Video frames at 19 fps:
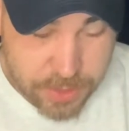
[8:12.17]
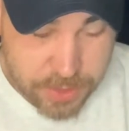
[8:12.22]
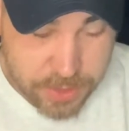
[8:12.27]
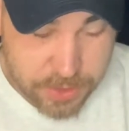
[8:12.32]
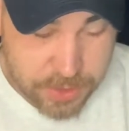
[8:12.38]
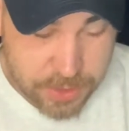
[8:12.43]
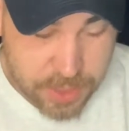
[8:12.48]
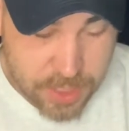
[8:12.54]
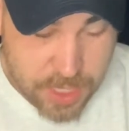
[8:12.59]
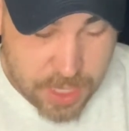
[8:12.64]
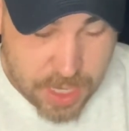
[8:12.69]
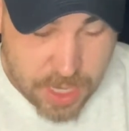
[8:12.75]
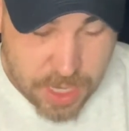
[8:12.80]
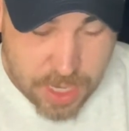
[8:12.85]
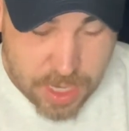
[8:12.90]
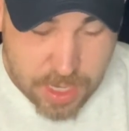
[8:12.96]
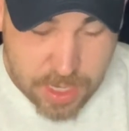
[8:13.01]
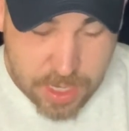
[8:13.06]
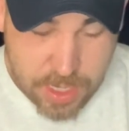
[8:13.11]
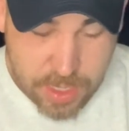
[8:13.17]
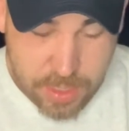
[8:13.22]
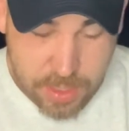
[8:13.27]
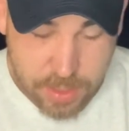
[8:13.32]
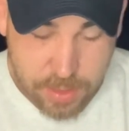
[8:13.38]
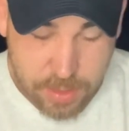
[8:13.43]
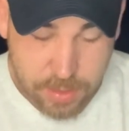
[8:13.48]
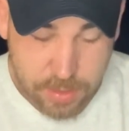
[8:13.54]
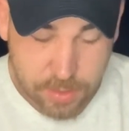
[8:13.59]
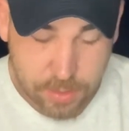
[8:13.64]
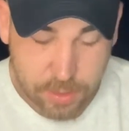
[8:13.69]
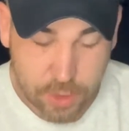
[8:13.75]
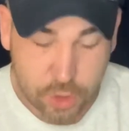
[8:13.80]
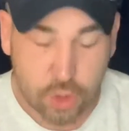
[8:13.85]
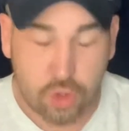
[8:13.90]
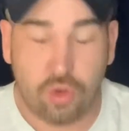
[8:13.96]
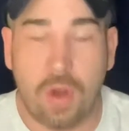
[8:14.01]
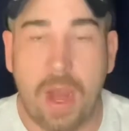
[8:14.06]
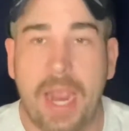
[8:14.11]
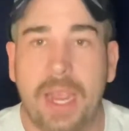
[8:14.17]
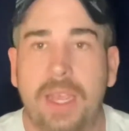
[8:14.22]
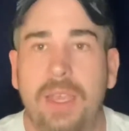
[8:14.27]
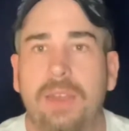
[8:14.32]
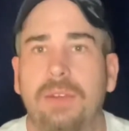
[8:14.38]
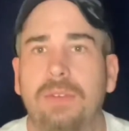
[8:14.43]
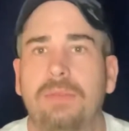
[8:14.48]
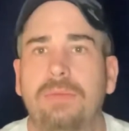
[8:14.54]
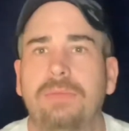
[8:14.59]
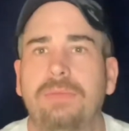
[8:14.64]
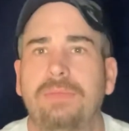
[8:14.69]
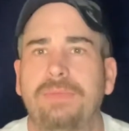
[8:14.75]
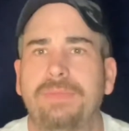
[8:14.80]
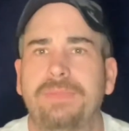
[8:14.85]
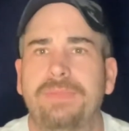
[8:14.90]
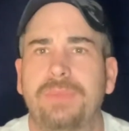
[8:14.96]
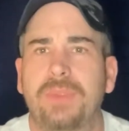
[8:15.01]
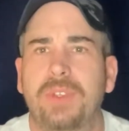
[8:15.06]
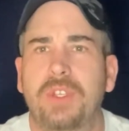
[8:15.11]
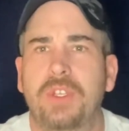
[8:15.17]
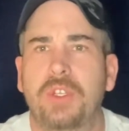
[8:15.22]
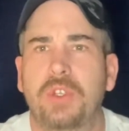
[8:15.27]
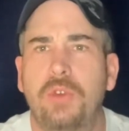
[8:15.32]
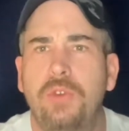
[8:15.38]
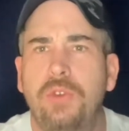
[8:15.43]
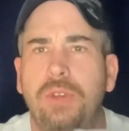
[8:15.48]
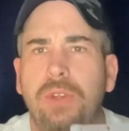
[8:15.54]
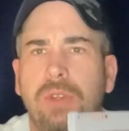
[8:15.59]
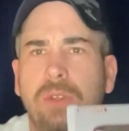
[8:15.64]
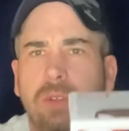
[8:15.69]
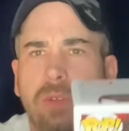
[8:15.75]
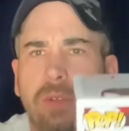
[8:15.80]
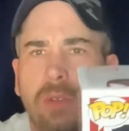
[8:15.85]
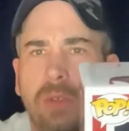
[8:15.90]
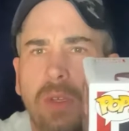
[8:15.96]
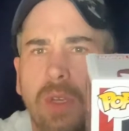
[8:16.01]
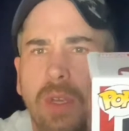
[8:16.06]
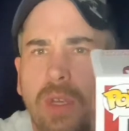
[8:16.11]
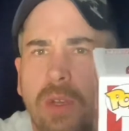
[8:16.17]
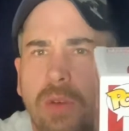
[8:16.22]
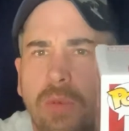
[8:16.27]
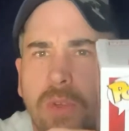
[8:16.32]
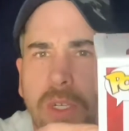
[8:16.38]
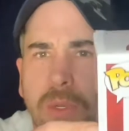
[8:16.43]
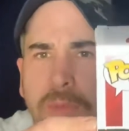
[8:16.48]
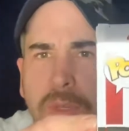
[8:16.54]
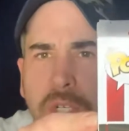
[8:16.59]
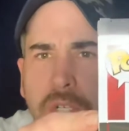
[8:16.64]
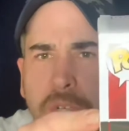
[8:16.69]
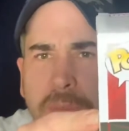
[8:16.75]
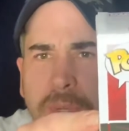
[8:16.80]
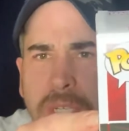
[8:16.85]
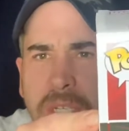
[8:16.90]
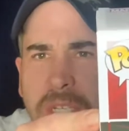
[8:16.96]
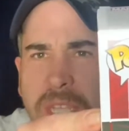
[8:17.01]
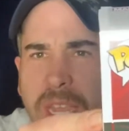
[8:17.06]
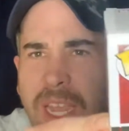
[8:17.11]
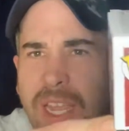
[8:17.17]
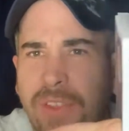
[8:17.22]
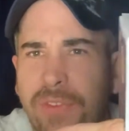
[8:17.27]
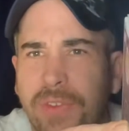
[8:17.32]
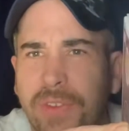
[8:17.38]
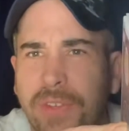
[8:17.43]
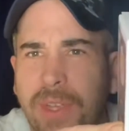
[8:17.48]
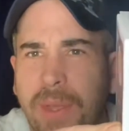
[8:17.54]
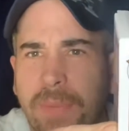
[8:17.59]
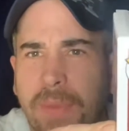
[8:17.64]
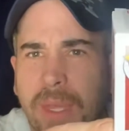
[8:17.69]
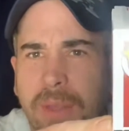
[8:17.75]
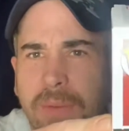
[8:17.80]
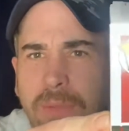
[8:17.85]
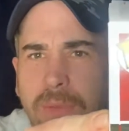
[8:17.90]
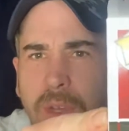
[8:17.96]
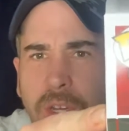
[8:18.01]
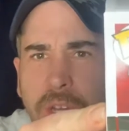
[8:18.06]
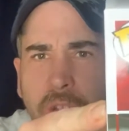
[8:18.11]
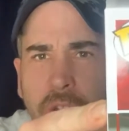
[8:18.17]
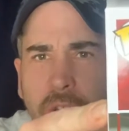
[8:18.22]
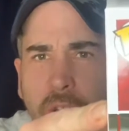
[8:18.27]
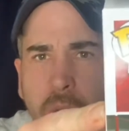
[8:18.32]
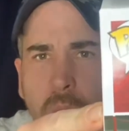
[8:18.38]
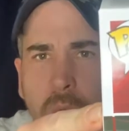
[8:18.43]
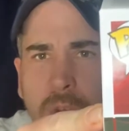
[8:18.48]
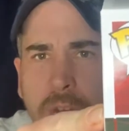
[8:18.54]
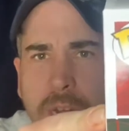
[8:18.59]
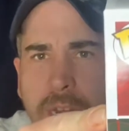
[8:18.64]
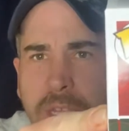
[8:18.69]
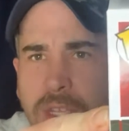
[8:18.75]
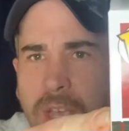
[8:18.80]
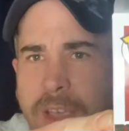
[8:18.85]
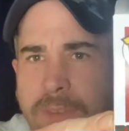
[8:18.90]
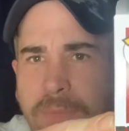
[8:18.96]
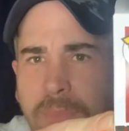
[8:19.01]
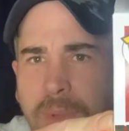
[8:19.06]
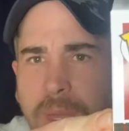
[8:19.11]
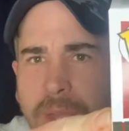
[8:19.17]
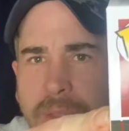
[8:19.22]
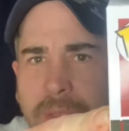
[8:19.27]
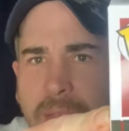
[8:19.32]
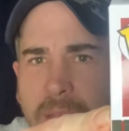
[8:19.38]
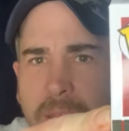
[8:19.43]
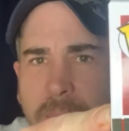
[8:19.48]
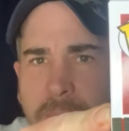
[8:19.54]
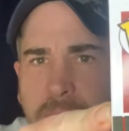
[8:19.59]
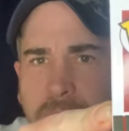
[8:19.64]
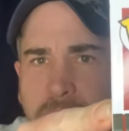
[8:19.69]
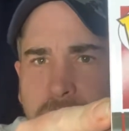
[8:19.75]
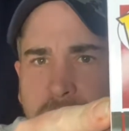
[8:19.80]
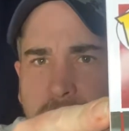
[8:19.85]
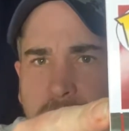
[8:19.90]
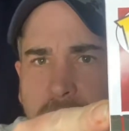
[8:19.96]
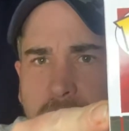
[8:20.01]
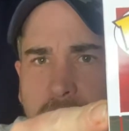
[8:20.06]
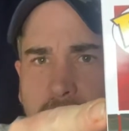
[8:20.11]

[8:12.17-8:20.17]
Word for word: is the track suit, which I'm assuming stands for something. I don't know what it is. I haven't played the game, as I said.